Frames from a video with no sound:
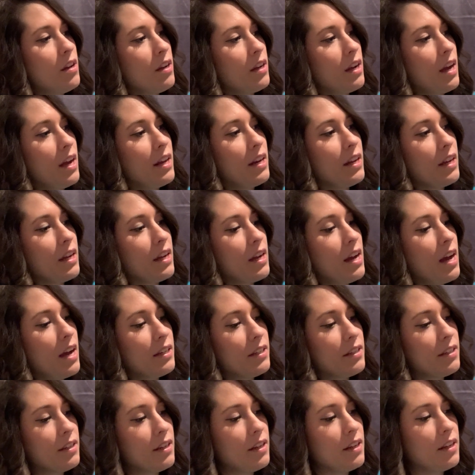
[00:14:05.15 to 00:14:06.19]
kind of
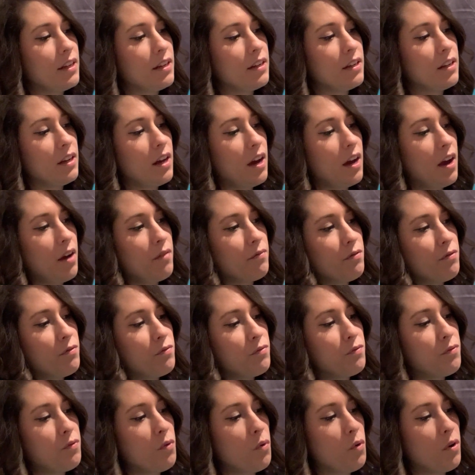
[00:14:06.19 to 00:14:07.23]
cut in
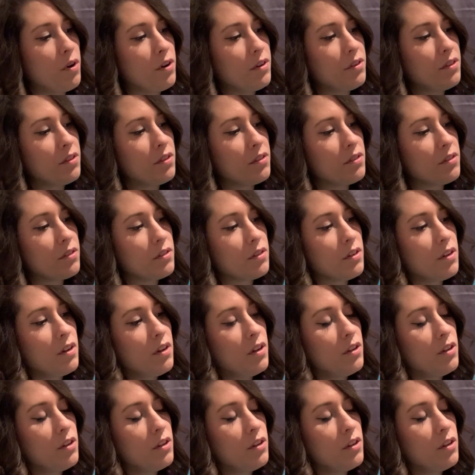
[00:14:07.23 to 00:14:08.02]
fourths.